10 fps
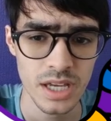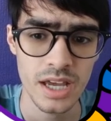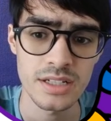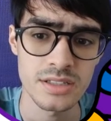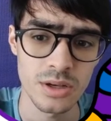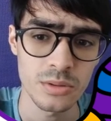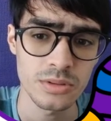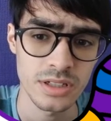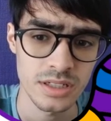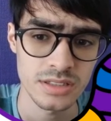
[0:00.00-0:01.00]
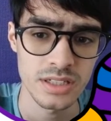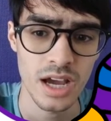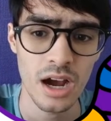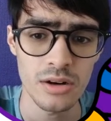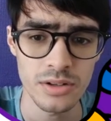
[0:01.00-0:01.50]
and so does the
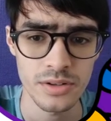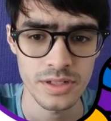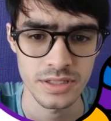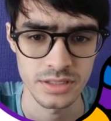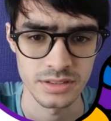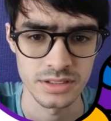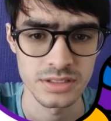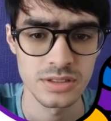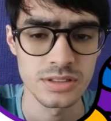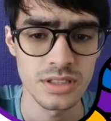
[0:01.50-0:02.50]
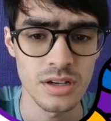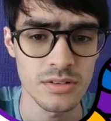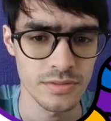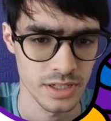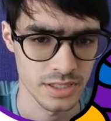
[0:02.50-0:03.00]
algorithms to
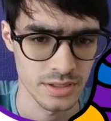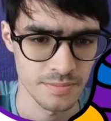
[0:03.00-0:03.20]
solve it.